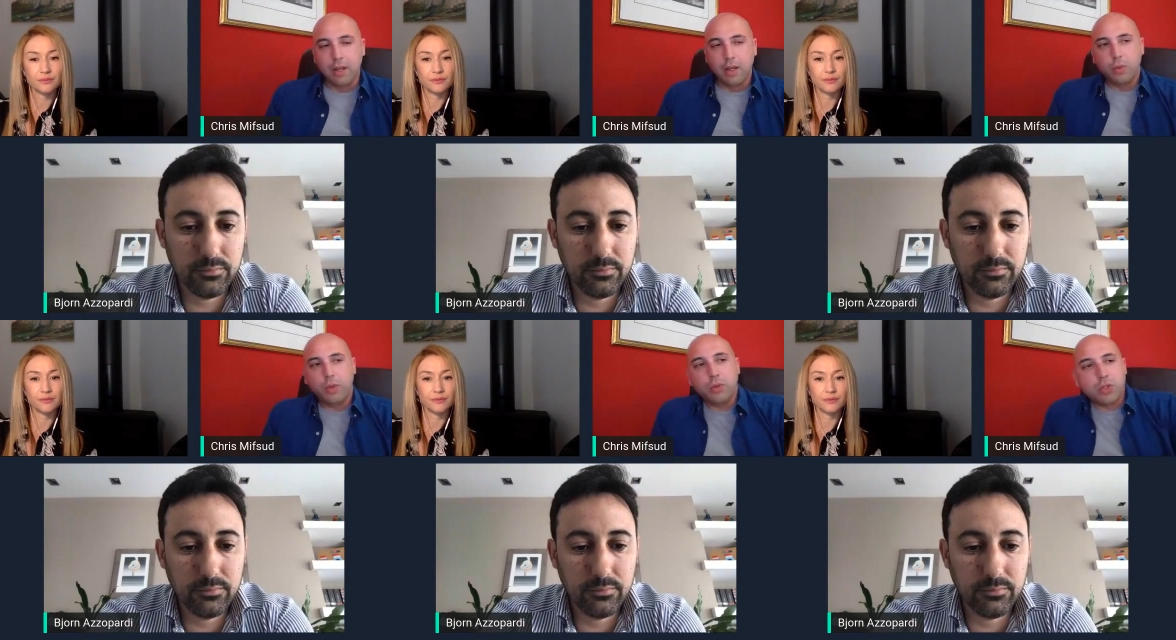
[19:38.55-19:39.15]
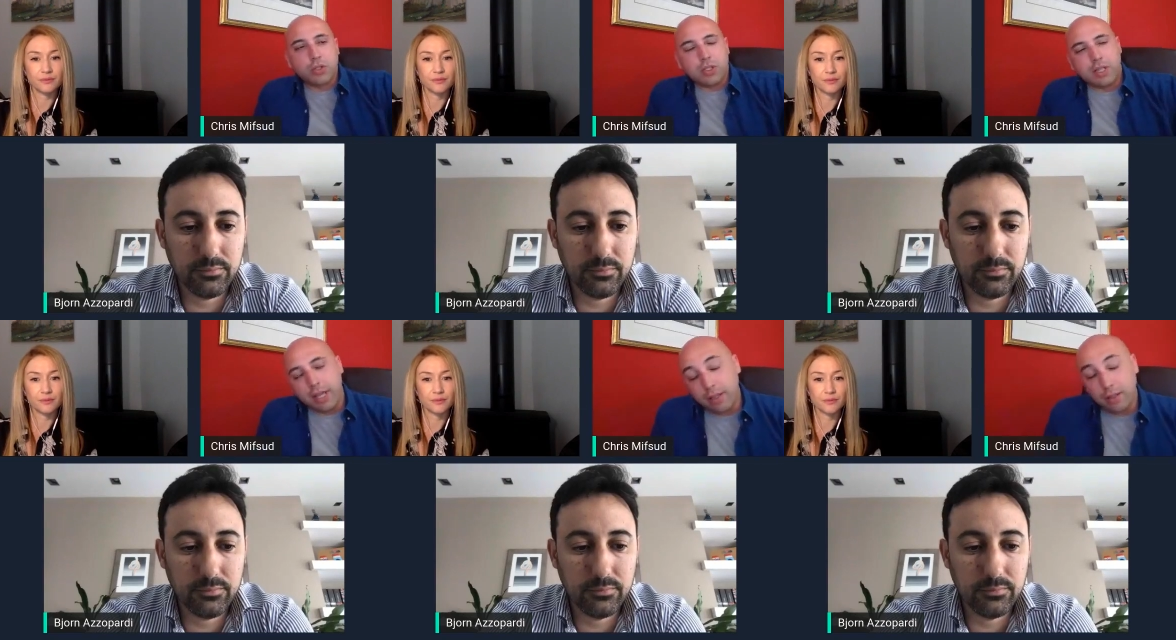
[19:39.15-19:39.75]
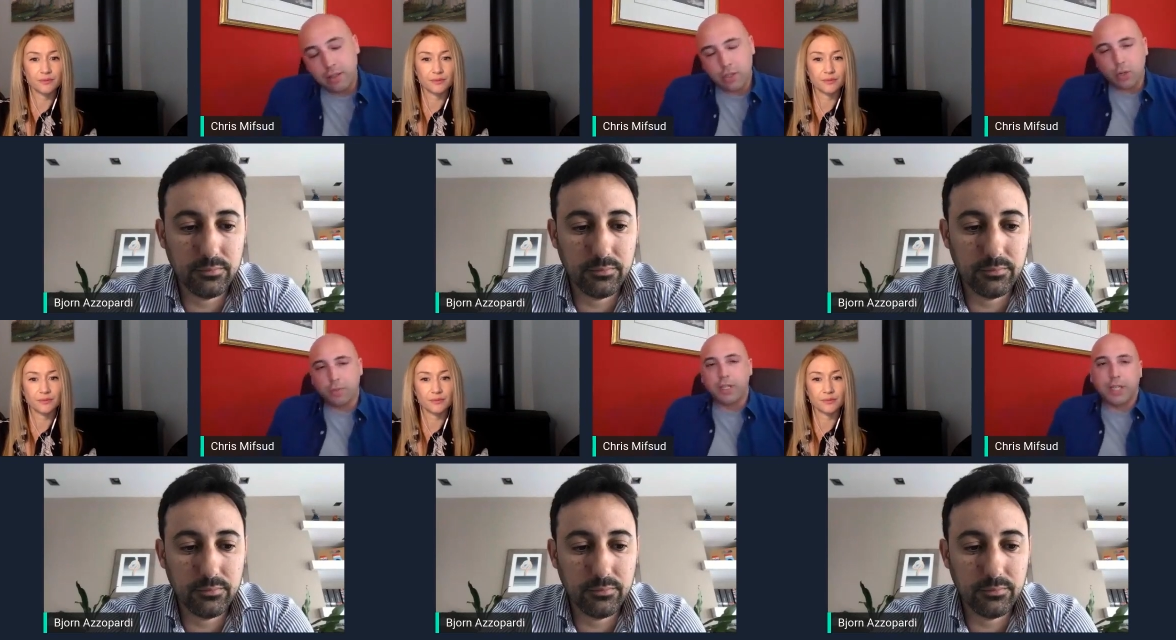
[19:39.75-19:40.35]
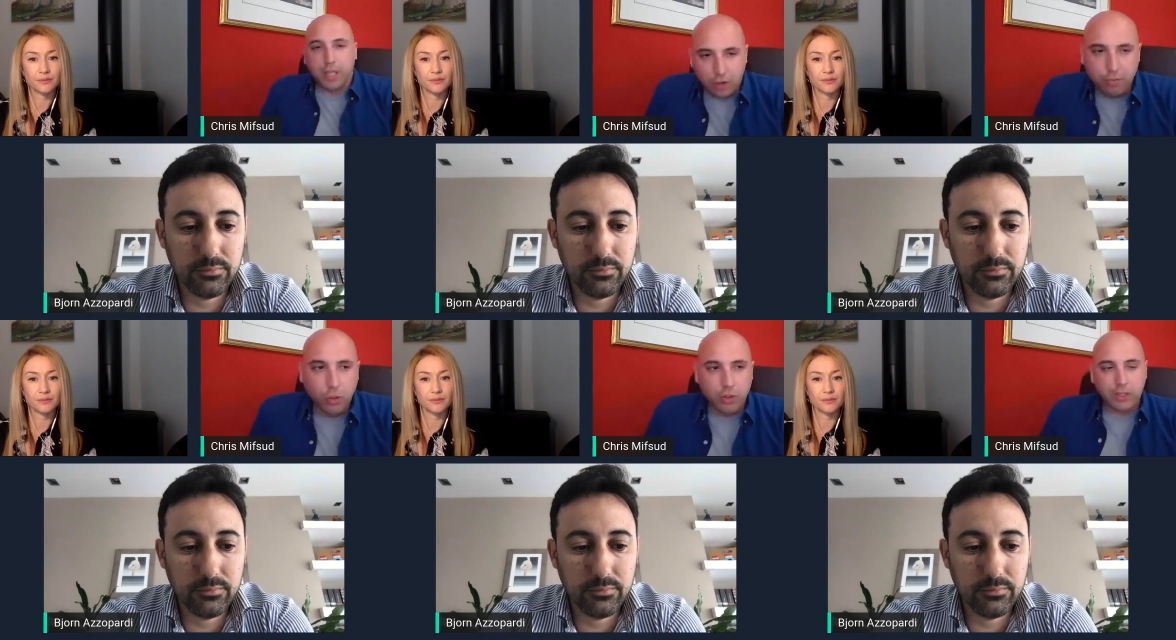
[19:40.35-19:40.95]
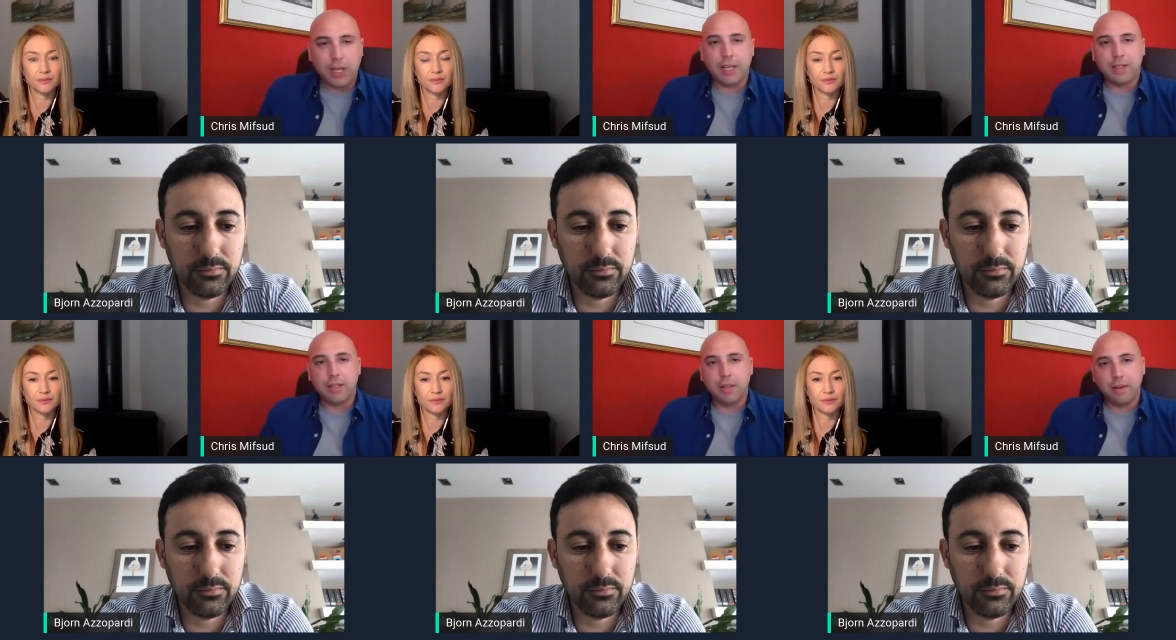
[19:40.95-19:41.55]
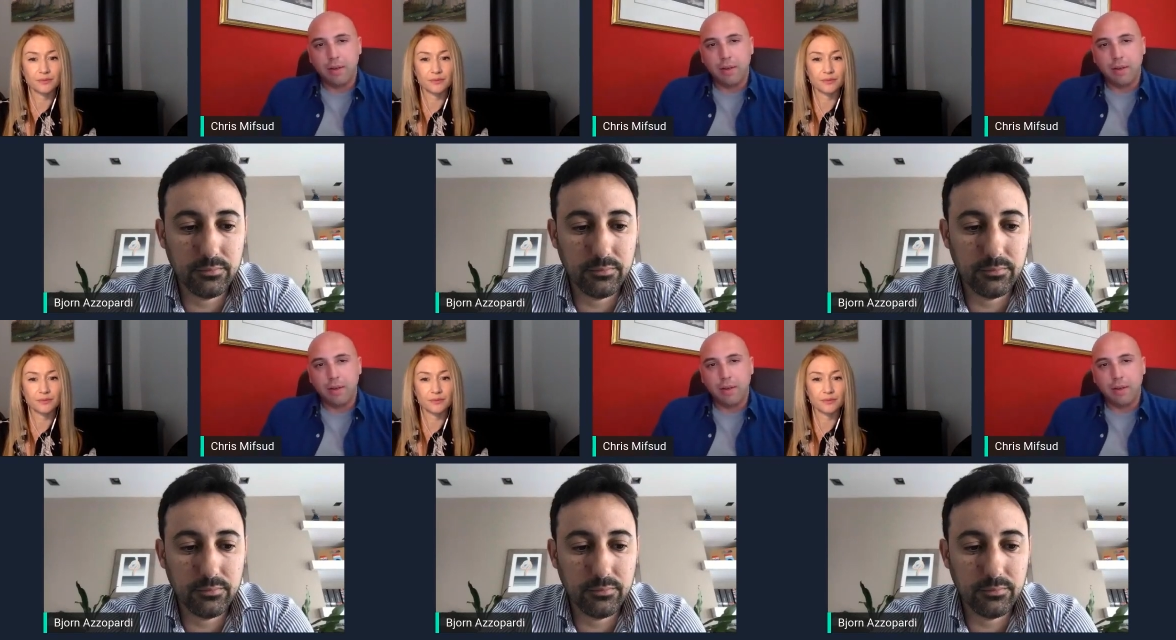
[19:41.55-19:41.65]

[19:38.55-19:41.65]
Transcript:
Speaker 1: We used to say, stop thinking of Malta as a